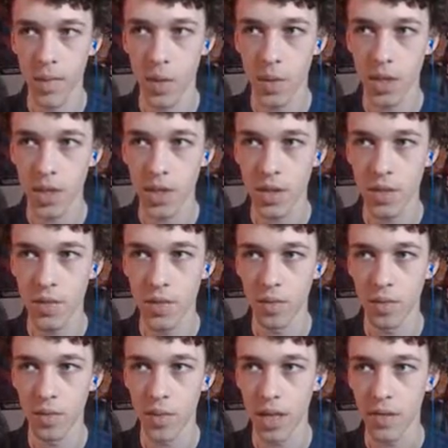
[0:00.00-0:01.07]
Well, shit's
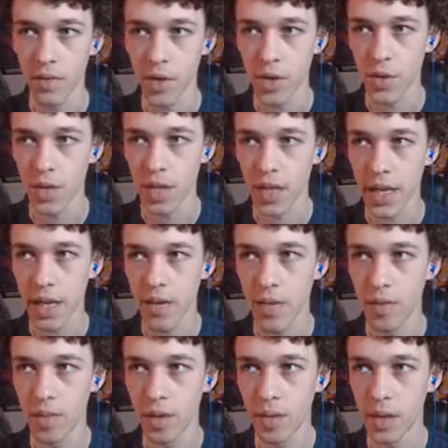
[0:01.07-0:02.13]
cool. But yeah, Ryuji wants to hang
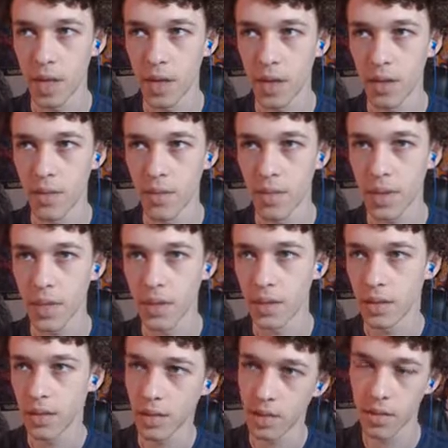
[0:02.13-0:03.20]
out, but we can't
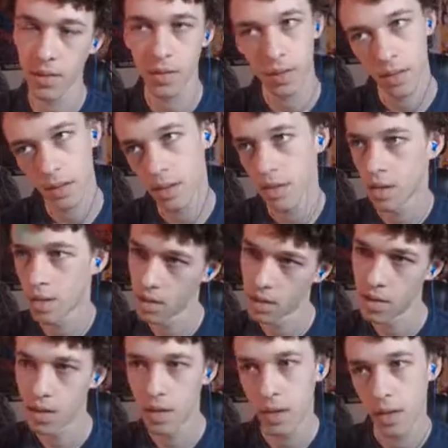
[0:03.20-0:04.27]
because
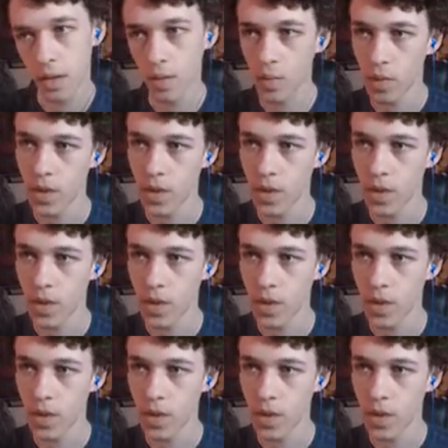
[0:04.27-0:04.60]
we